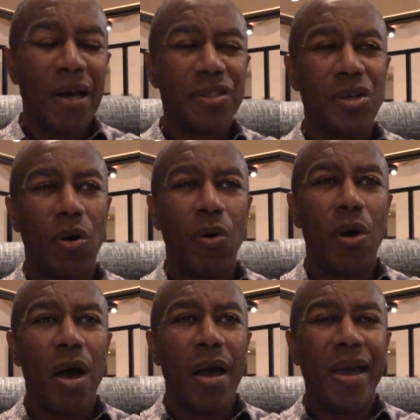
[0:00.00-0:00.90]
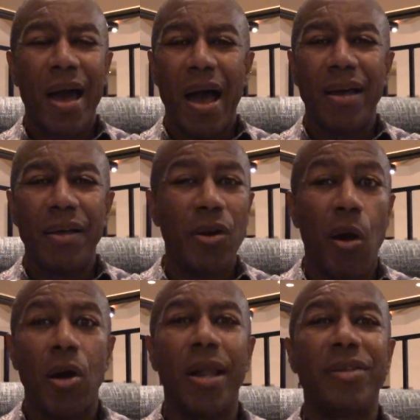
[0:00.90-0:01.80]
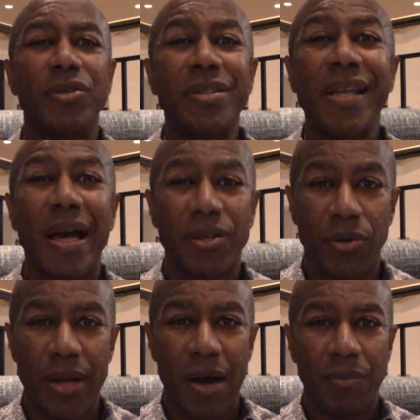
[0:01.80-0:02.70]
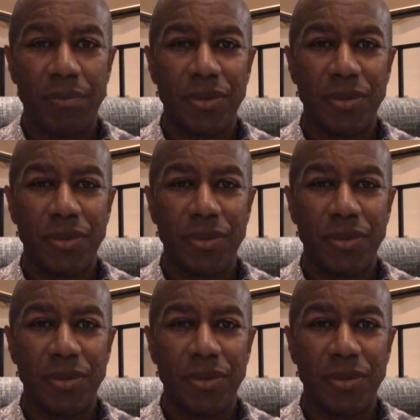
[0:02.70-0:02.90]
So, he, I, you know, our electricity got turned out.